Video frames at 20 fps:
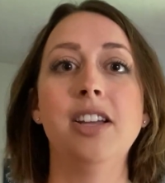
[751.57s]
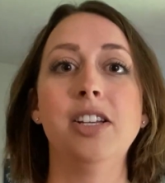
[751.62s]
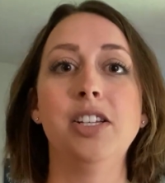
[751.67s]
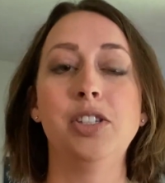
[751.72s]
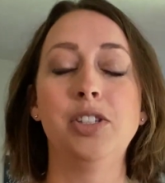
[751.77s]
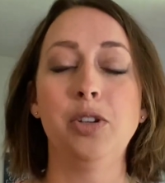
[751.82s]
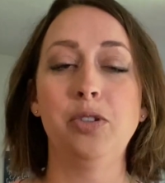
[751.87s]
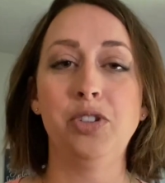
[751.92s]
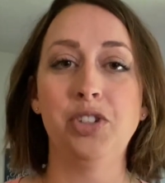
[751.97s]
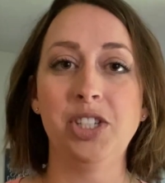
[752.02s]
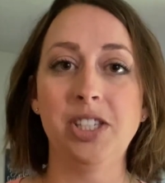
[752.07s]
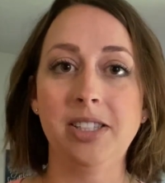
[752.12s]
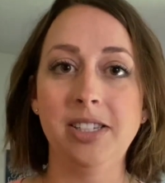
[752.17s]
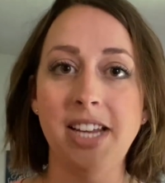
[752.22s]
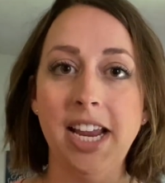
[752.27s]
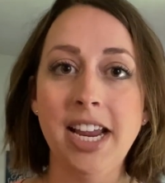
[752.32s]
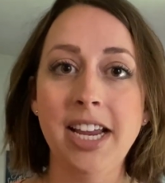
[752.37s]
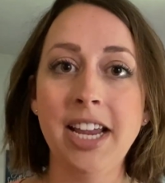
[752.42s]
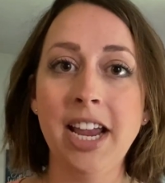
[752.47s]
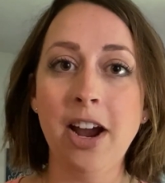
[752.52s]
So just
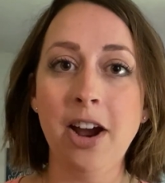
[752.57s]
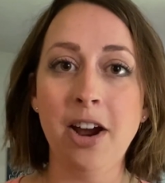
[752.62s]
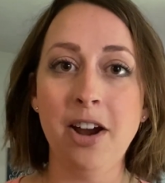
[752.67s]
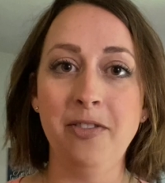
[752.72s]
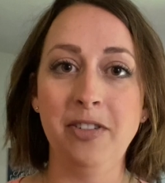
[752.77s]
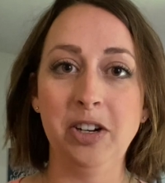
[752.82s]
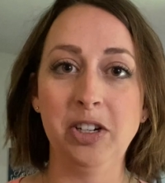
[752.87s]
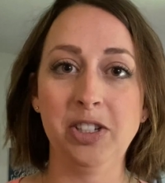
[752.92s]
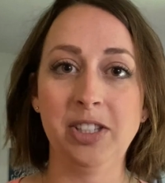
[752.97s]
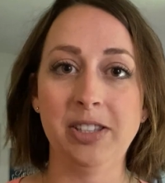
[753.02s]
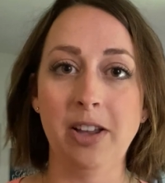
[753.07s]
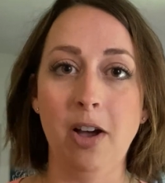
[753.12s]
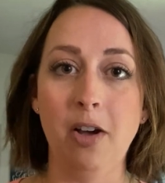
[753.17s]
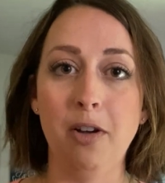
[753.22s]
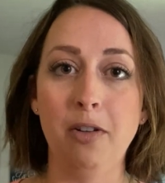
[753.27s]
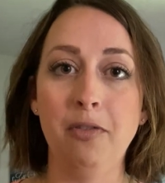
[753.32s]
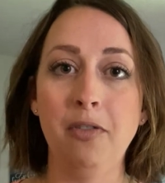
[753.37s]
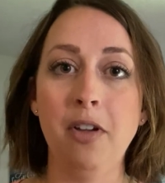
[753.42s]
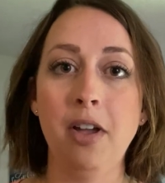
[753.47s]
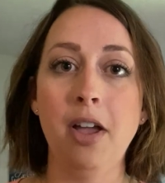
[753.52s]
take care of
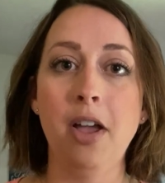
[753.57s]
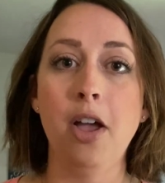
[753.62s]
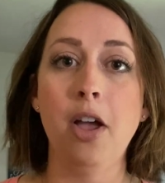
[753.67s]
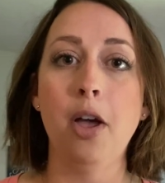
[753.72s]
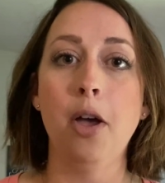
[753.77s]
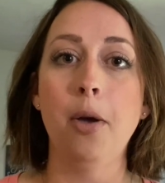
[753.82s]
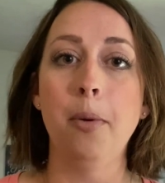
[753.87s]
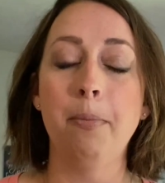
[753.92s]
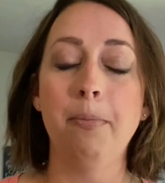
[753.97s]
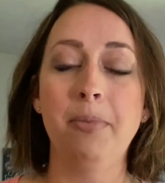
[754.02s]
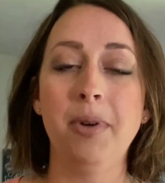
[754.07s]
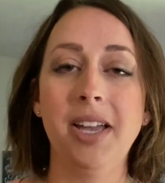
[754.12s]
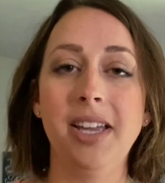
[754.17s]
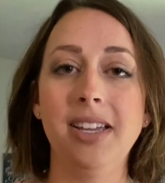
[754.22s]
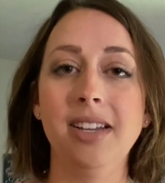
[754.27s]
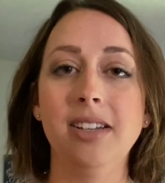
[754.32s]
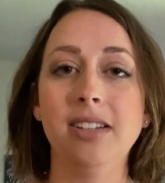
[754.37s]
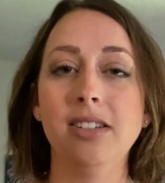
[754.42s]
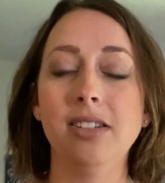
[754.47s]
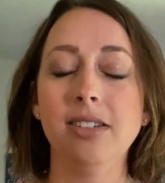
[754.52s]
yourself,
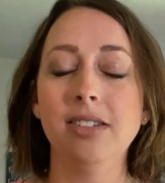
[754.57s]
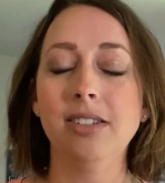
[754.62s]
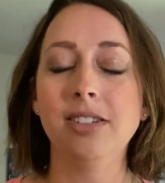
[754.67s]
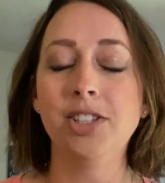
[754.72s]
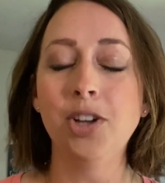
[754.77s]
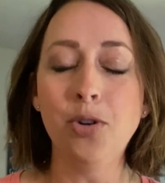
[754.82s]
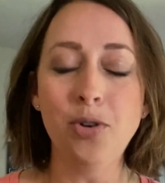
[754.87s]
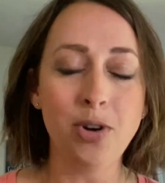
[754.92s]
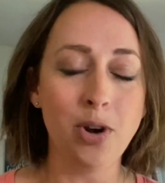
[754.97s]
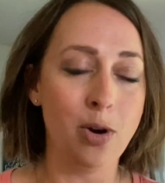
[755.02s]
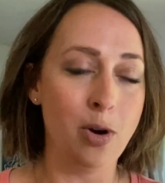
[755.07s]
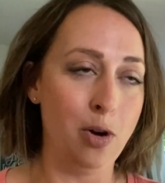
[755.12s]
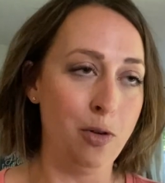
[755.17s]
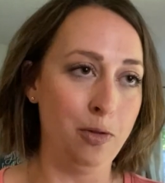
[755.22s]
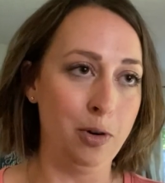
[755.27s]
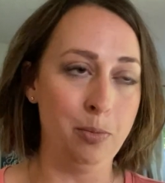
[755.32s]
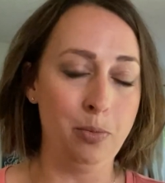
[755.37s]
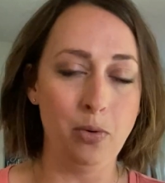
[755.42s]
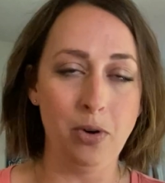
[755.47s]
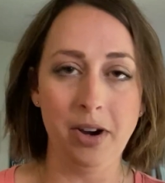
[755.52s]
but don't go
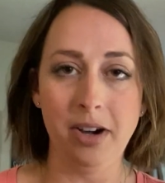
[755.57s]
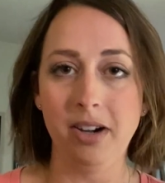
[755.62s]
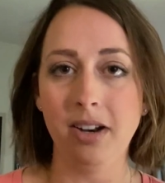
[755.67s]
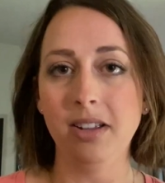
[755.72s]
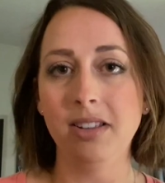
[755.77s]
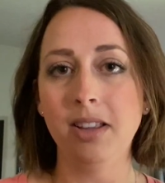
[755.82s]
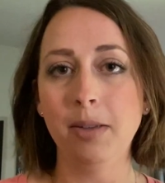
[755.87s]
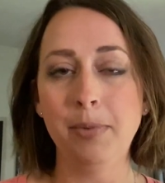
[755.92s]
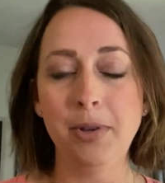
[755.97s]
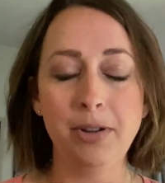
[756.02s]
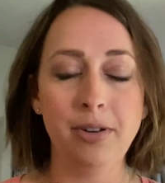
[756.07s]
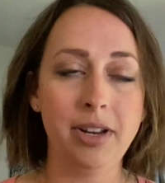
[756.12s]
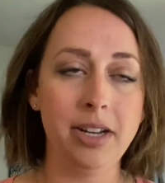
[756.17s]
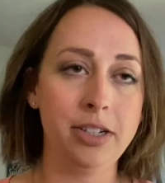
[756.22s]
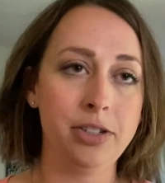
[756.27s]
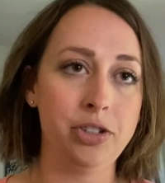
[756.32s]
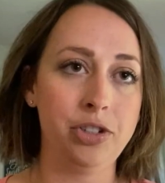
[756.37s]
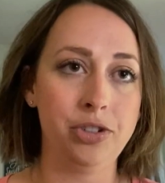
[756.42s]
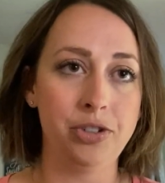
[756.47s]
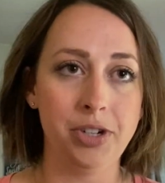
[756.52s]
overboard. The beauty
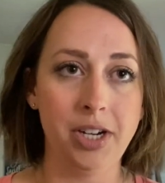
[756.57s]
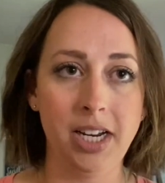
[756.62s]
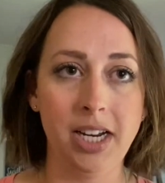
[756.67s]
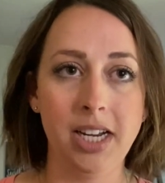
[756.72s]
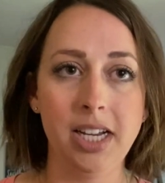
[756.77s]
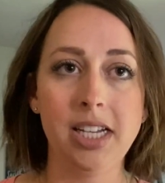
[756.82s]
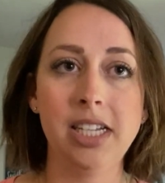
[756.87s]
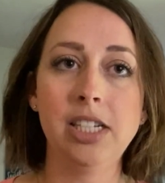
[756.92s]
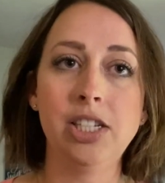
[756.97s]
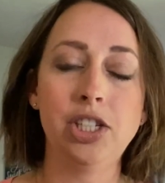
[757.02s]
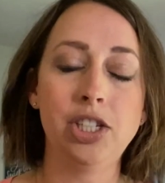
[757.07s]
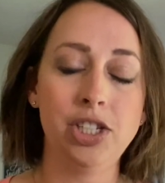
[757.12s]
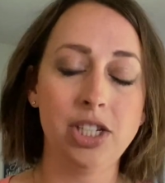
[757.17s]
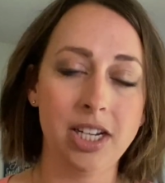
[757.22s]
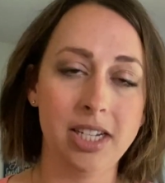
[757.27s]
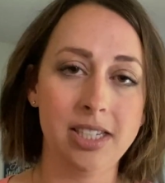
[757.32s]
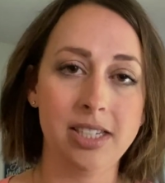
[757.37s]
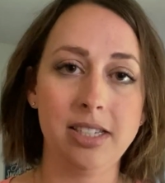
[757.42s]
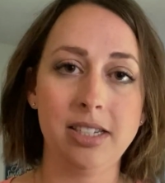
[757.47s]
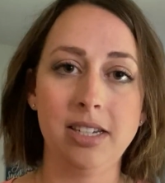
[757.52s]
industry is
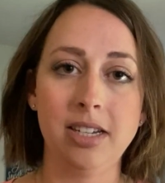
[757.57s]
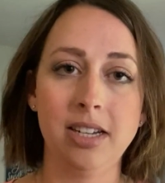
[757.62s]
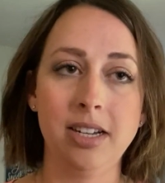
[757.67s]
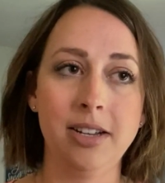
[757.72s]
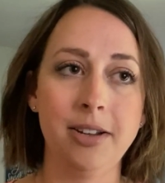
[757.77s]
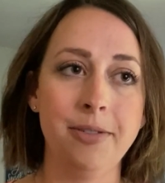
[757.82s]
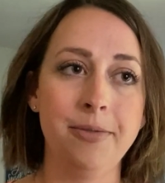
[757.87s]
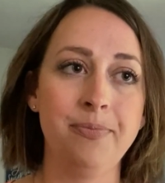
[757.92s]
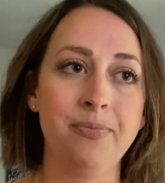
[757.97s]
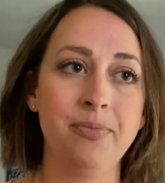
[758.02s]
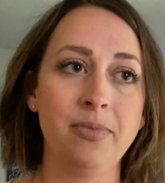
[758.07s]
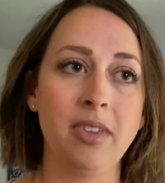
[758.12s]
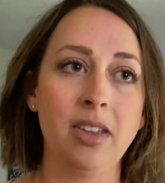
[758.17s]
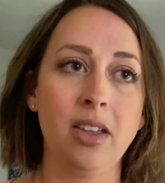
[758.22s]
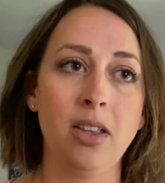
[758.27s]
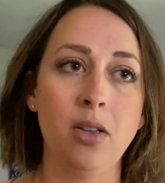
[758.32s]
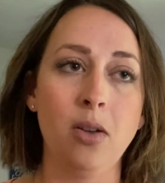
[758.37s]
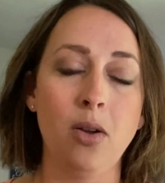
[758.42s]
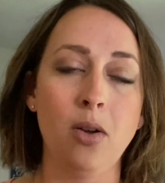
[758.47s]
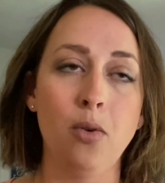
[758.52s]
just
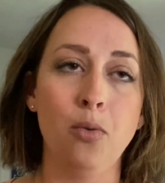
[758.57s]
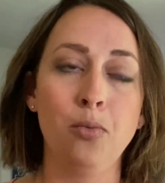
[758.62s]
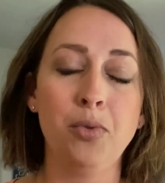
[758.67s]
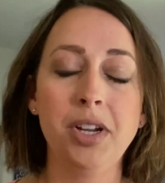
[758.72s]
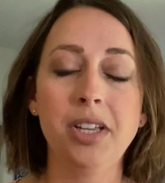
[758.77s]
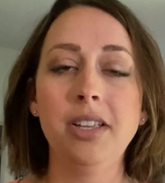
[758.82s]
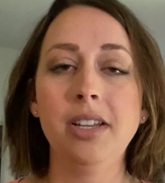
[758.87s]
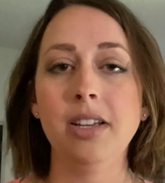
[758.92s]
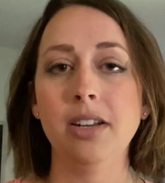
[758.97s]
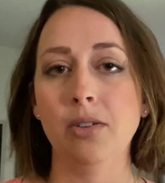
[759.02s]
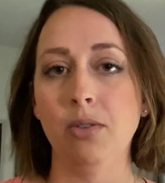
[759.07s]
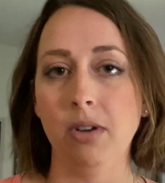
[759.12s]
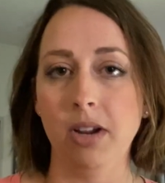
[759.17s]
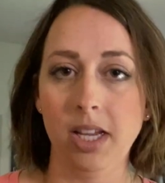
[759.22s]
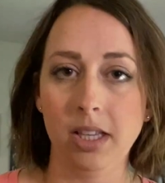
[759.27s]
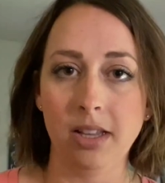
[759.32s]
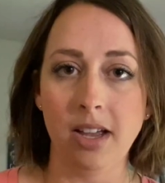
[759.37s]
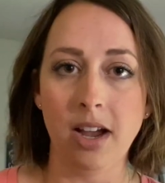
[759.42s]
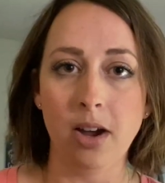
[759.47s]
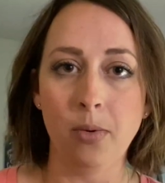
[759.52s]
really
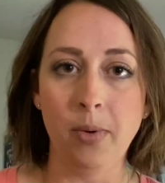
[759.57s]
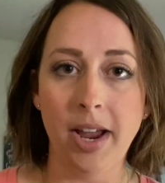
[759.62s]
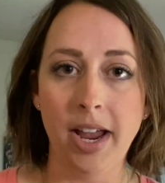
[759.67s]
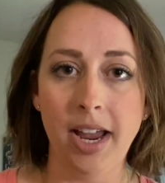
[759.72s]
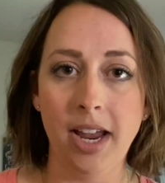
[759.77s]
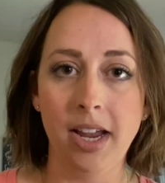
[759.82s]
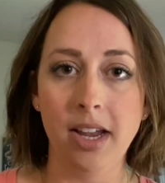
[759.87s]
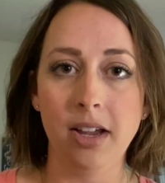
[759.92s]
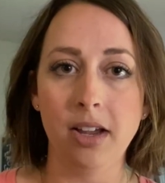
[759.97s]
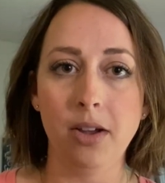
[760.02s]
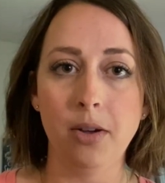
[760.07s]
annoying that way,